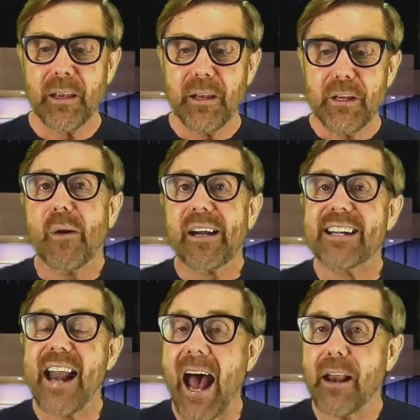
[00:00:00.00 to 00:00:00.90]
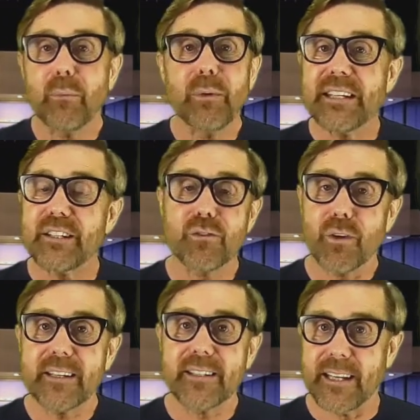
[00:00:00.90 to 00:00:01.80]
You're not
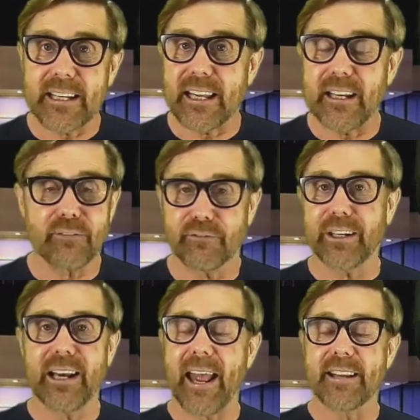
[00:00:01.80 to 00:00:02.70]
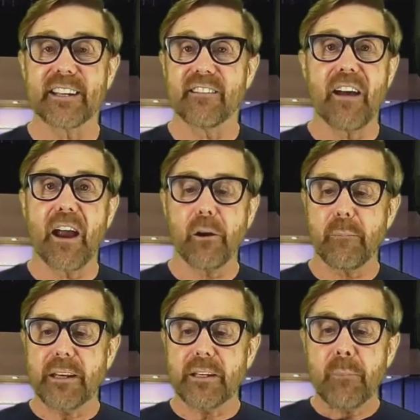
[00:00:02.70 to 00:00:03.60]
restricted in a freelance
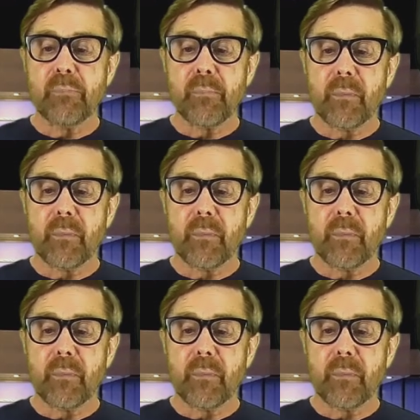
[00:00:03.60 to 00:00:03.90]
environment